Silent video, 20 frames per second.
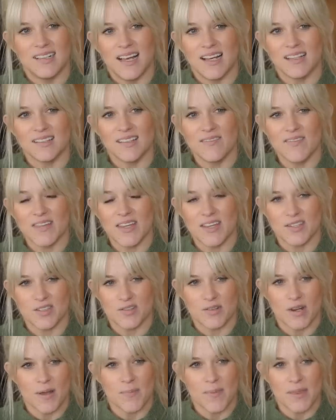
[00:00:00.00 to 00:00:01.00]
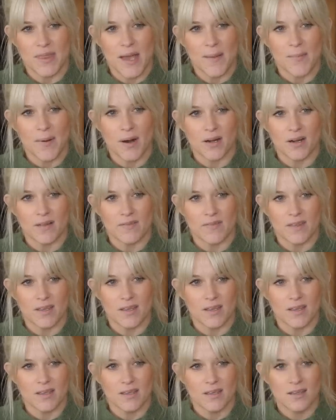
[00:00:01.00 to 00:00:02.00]
I love the history up in that part of
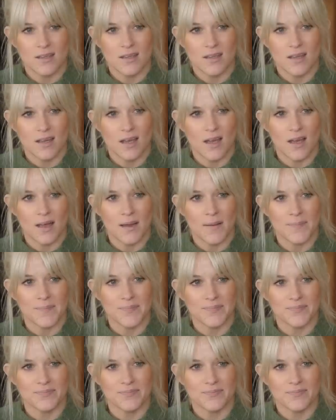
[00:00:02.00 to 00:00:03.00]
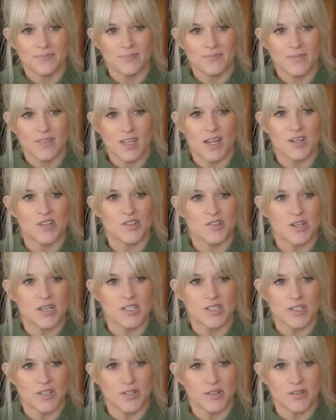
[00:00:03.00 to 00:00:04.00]
the um, country
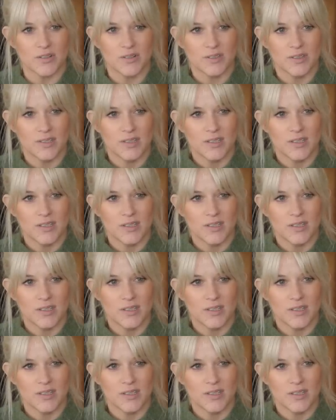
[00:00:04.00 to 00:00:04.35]
too.